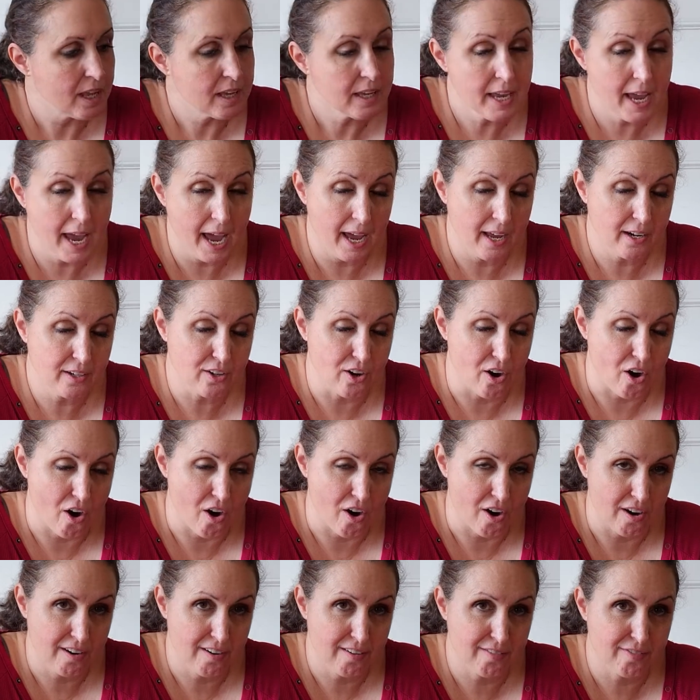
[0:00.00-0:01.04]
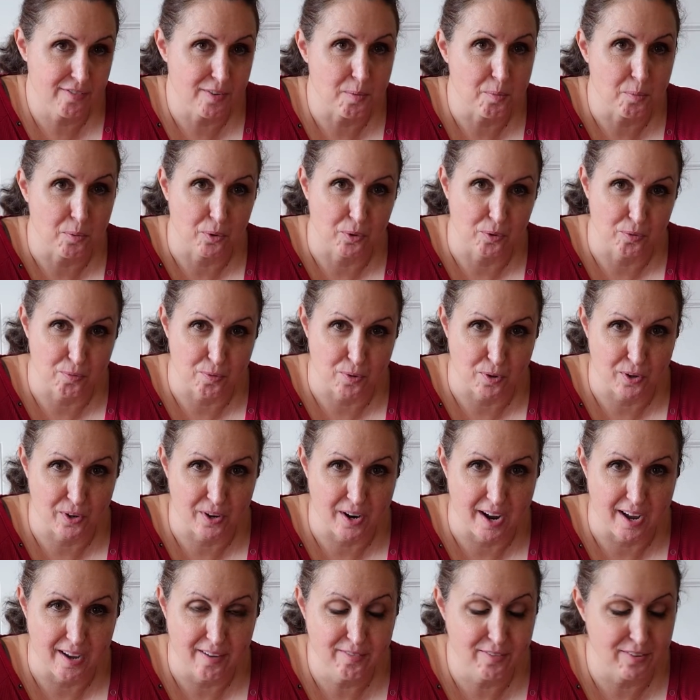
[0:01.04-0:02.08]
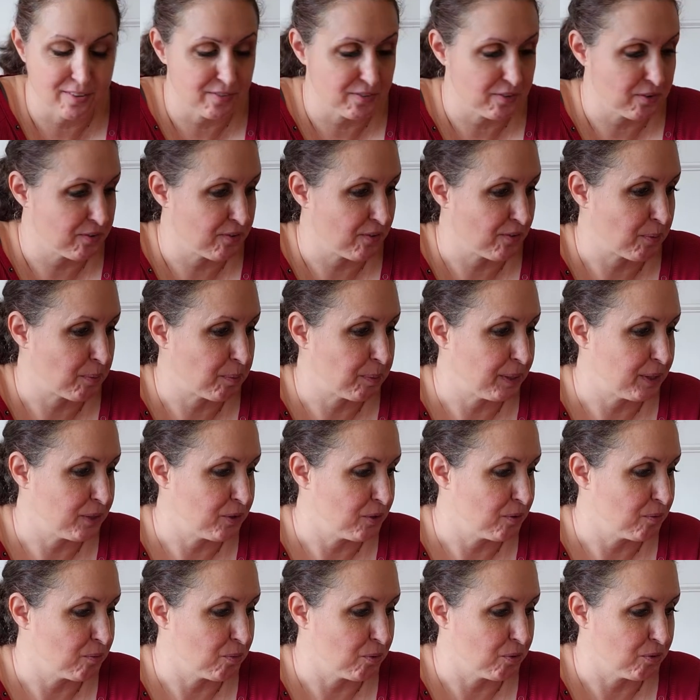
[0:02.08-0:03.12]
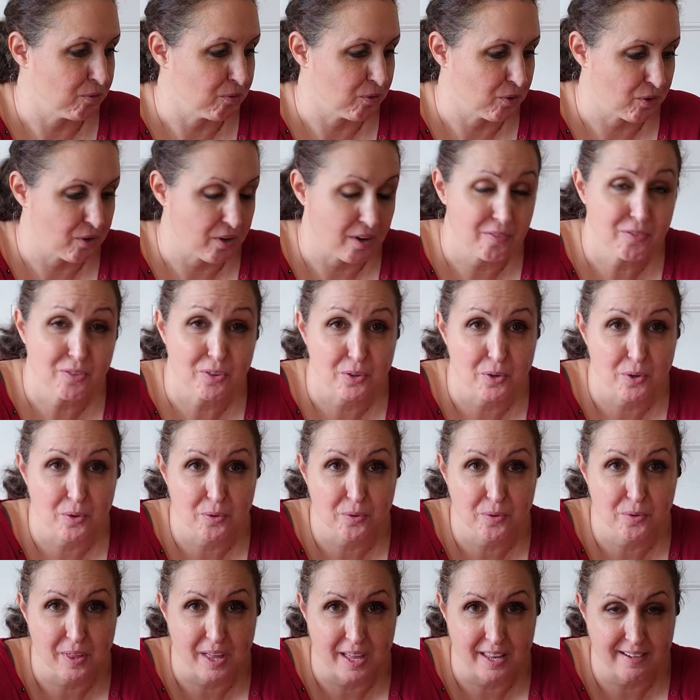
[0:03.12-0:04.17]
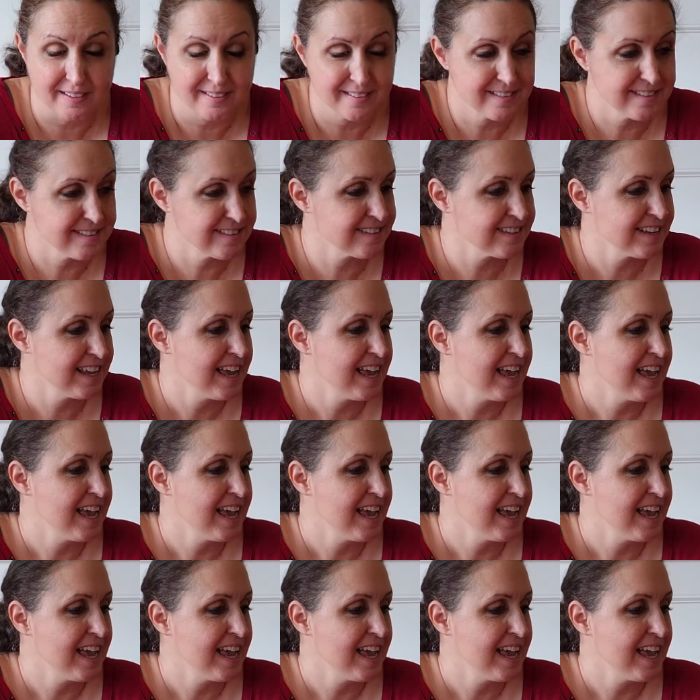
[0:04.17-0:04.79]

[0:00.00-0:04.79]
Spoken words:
Khadgar from World of Warcraft. If you've ever played World of Warcraft, you know who that is.